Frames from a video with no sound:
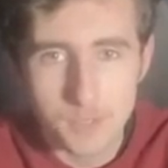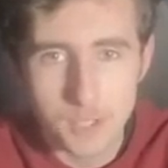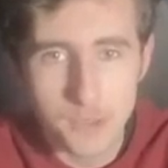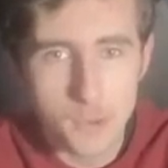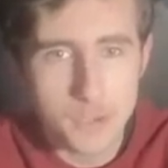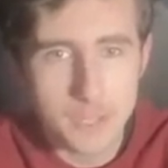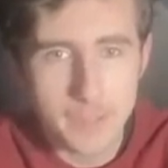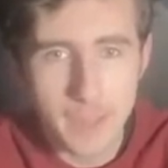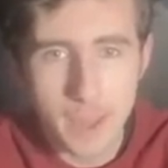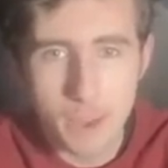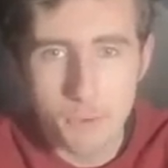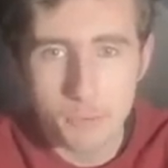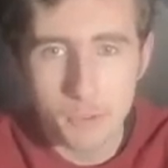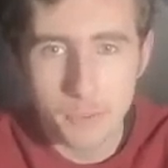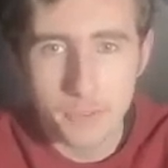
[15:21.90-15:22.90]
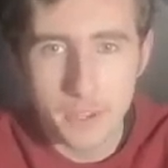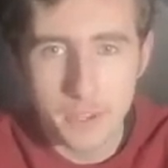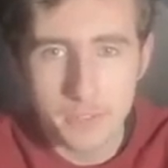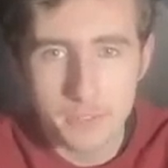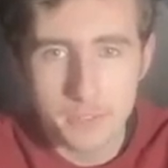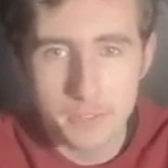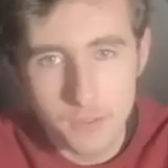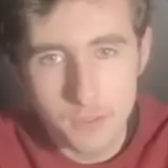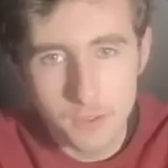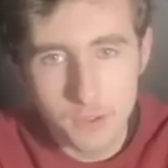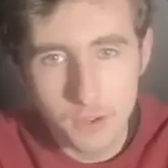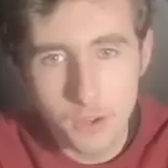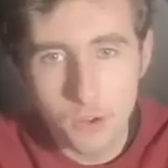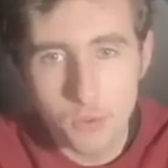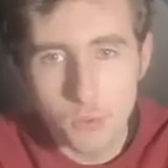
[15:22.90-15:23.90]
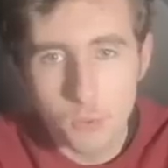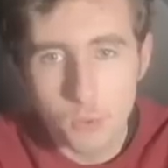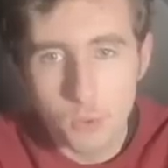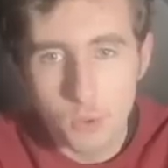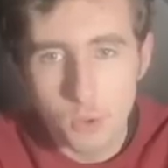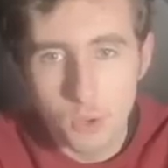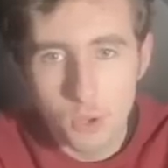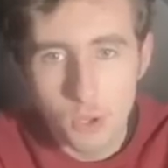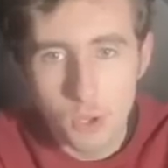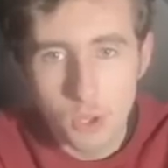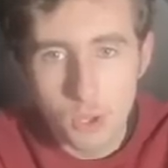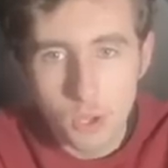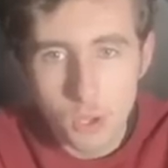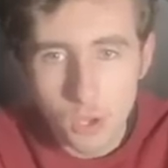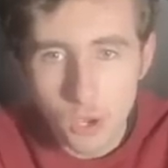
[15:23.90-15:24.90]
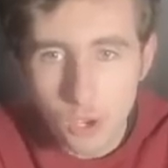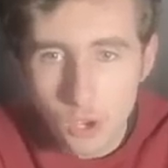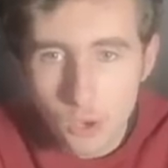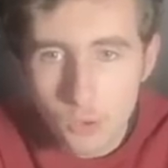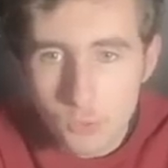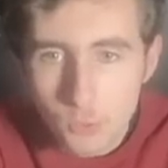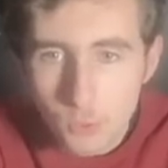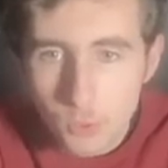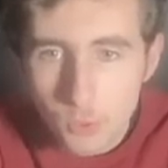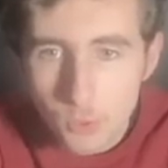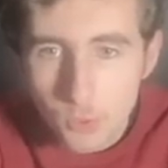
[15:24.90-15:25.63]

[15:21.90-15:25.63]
don't take that out of context. Oh, Oh.